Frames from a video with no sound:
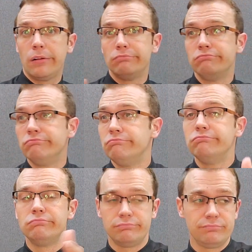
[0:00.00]
Give your
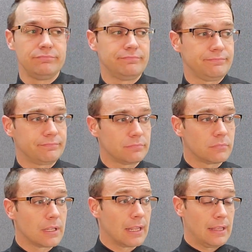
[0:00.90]
network your
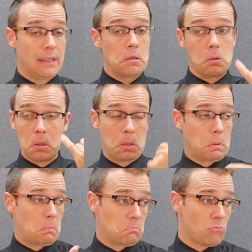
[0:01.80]
travel dates if
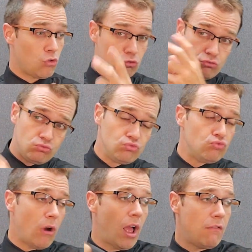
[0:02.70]
you will be
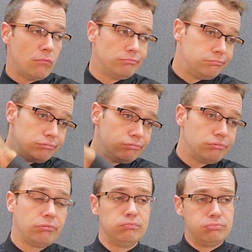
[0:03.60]
traveling.
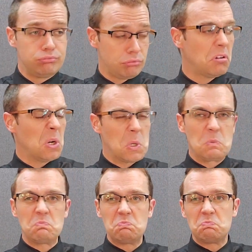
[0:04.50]
Review and